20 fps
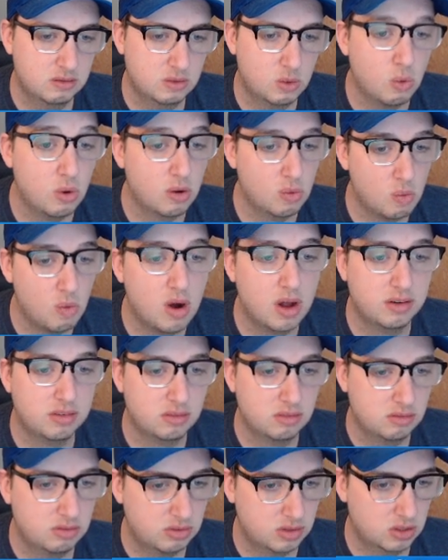or a 1
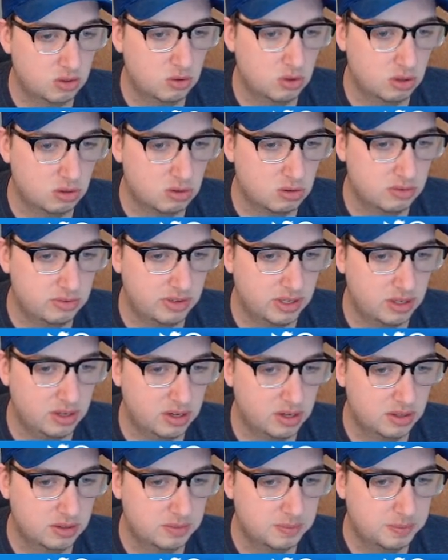for a critical
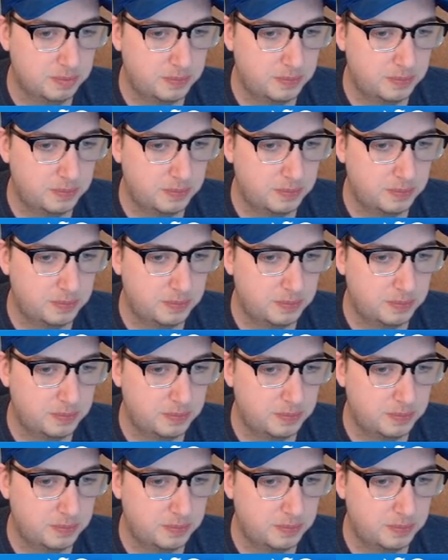failure.